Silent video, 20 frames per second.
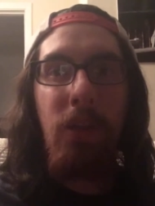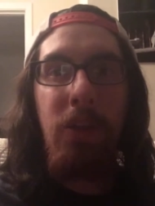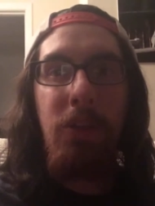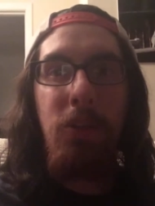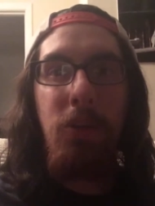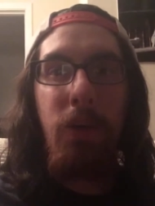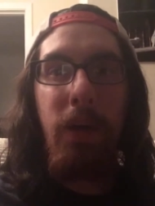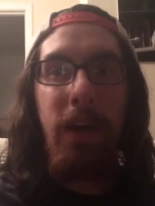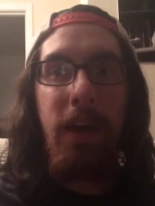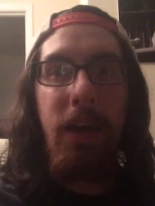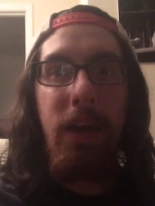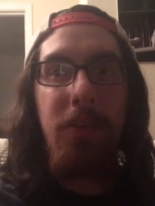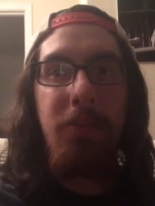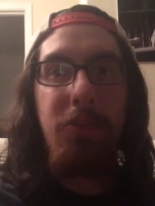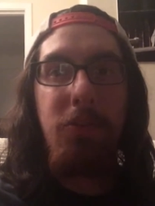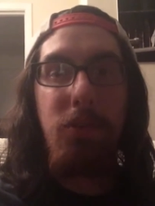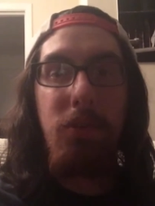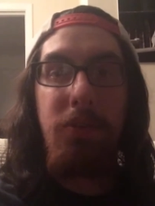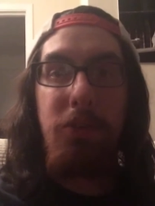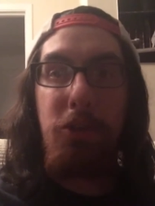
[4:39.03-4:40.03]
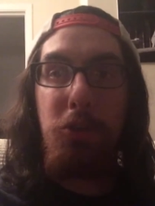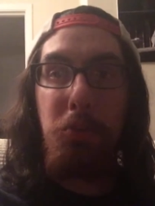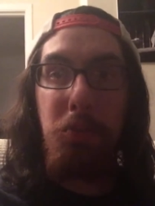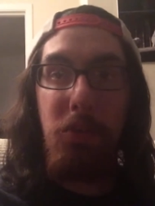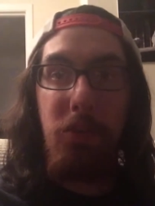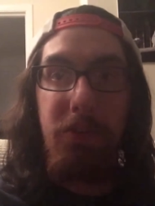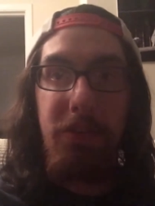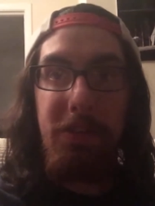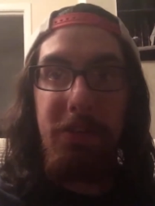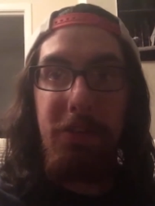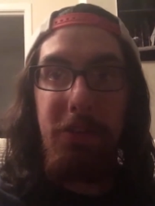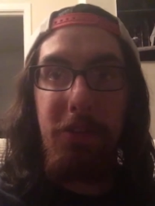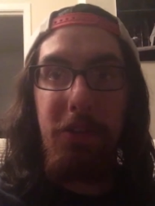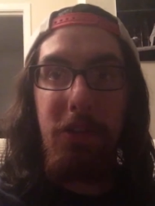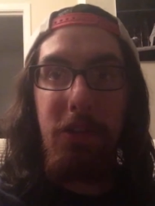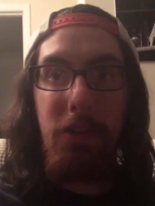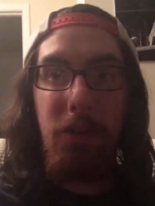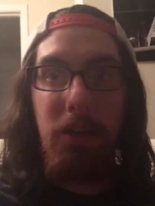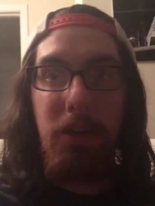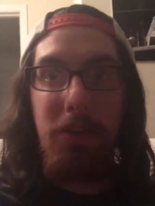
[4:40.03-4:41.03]
You have sort of a new movie
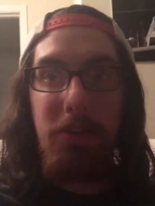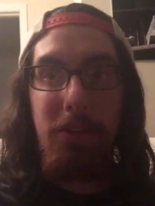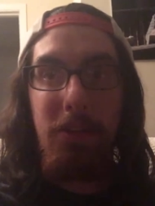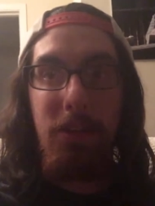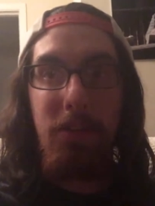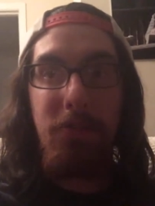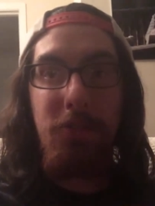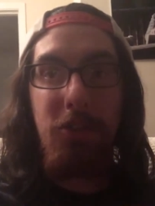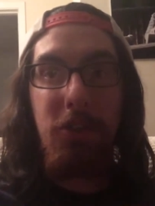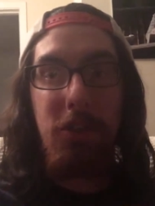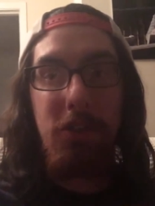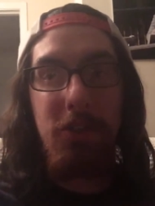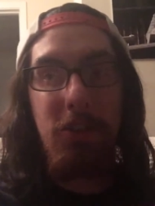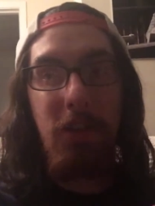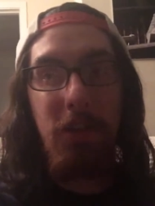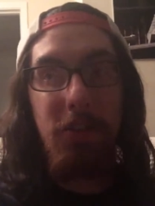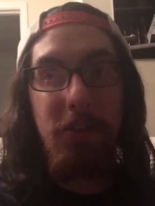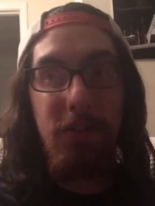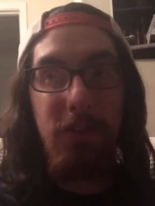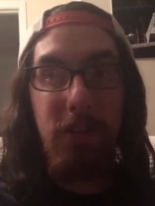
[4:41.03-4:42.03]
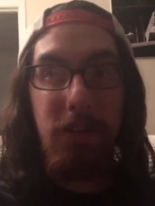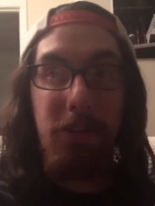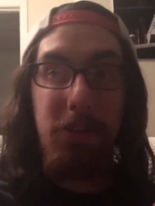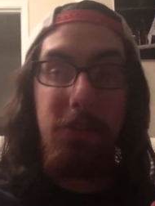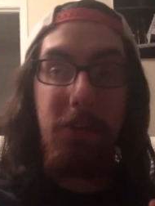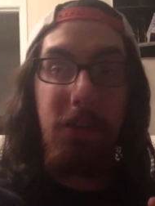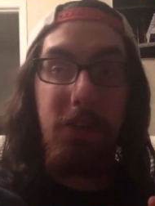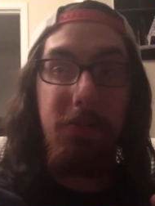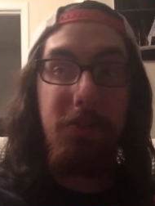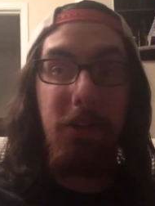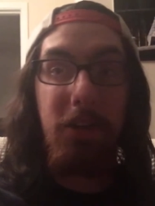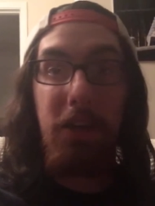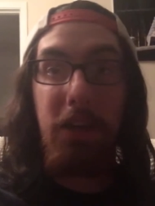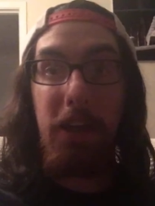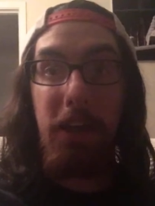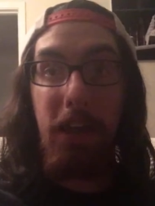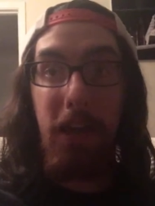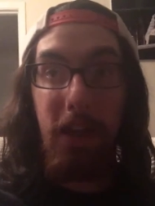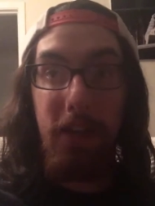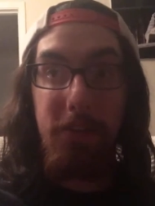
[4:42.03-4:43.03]
studio outside of Junk Junction that looks like a
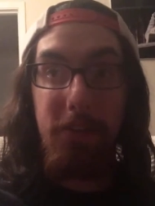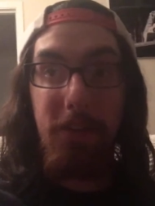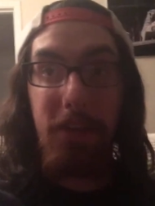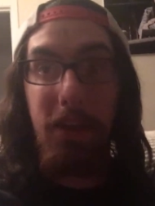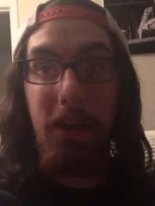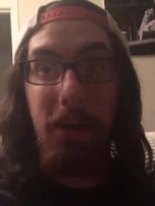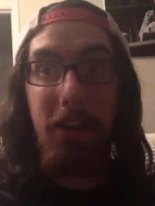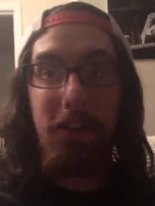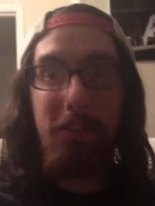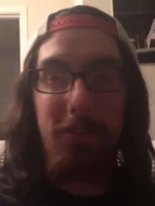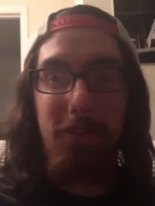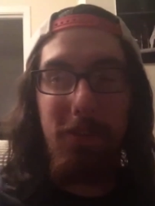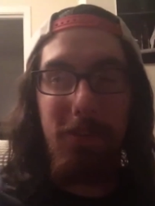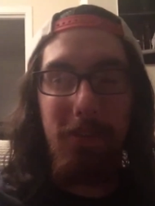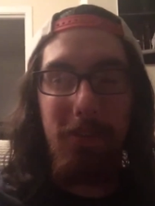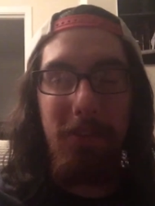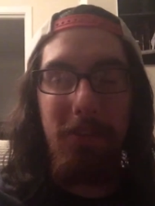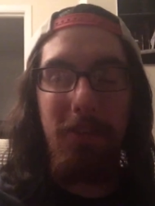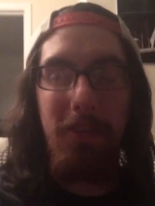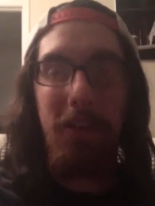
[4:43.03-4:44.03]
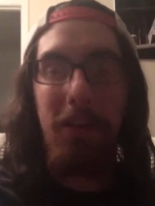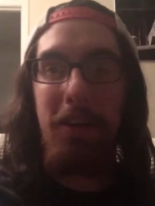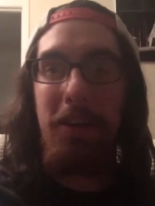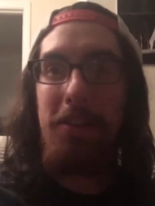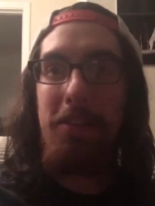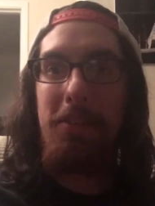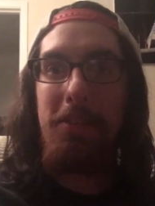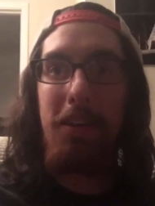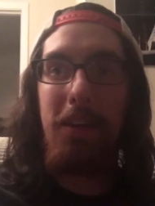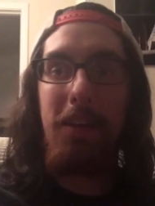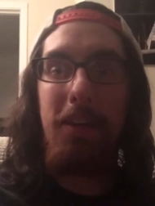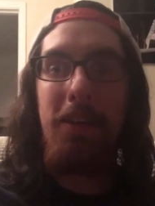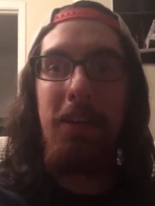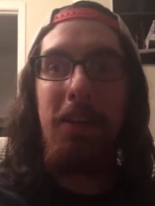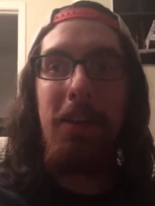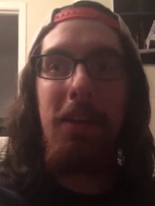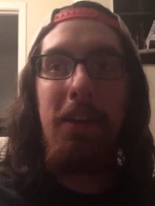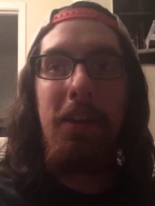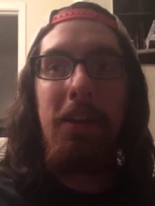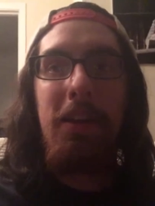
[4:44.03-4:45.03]
fucking casting couch set.
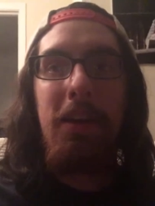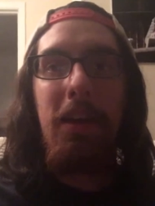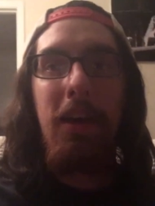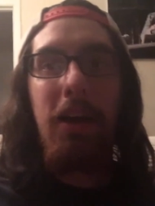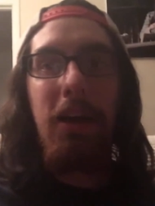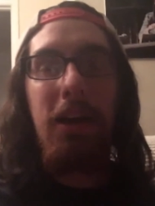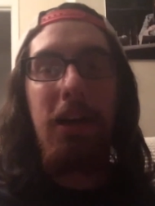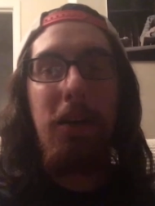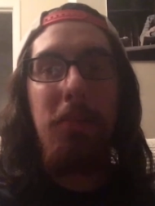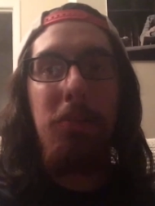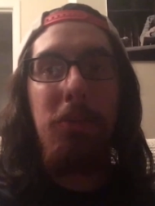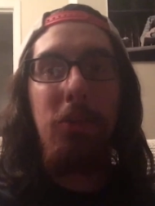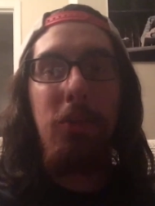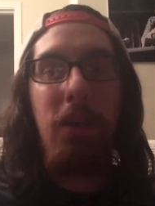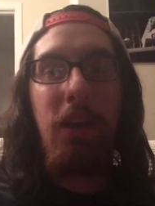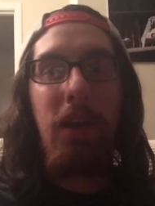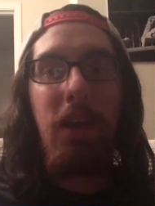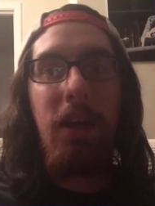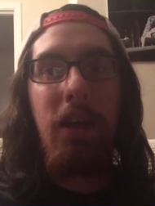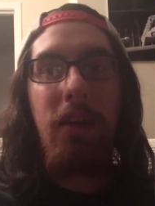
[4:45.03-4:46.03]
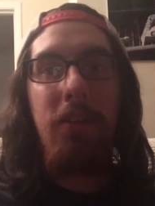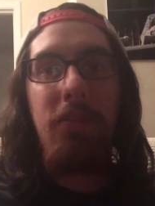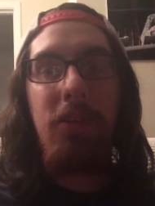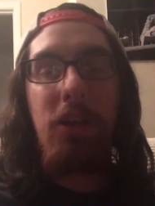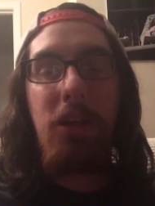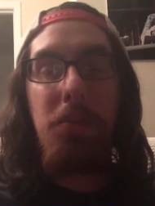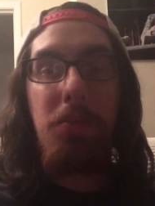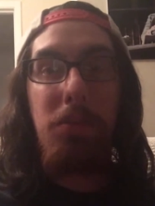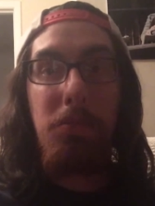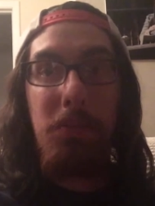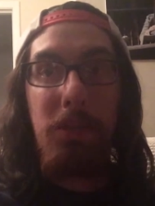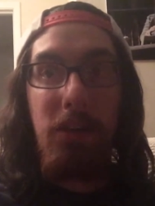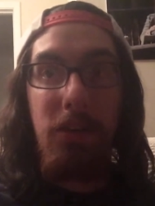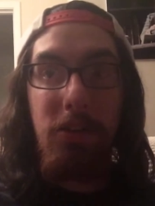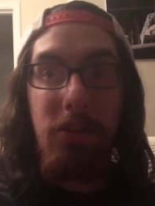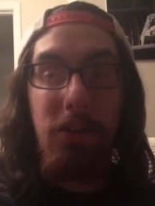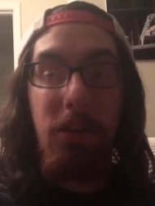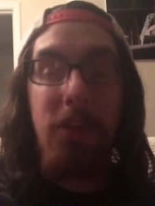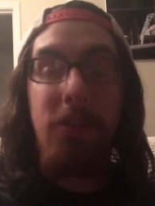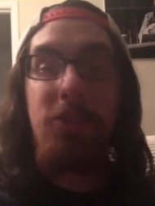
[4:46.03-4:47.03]
You have a couple of
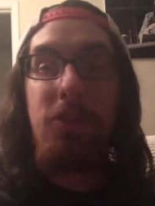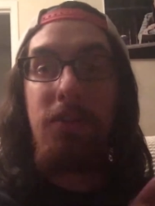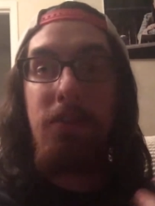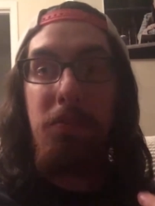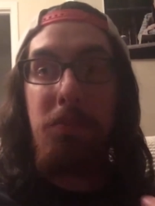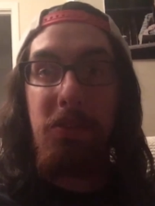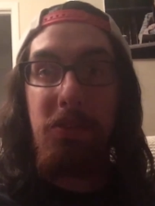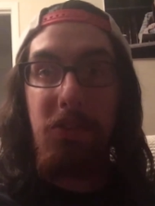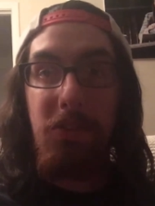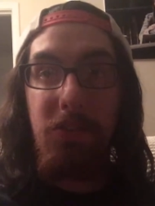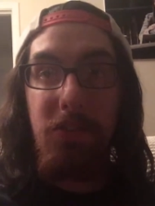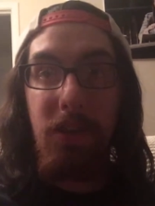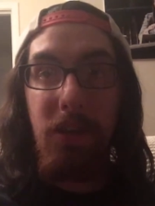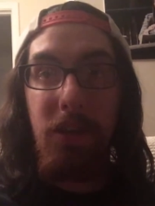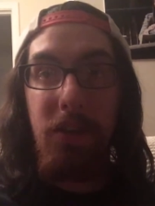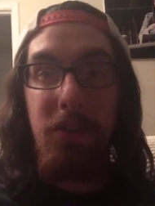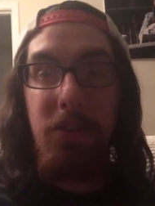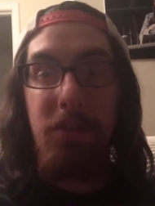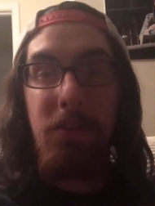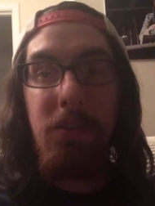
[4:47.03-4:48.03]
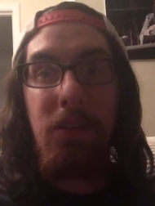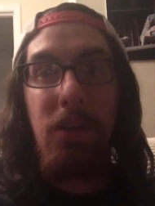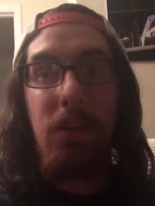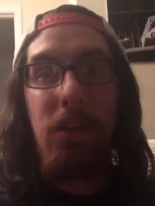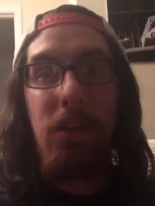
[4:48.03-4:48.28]
meteorites. You have the missile silo.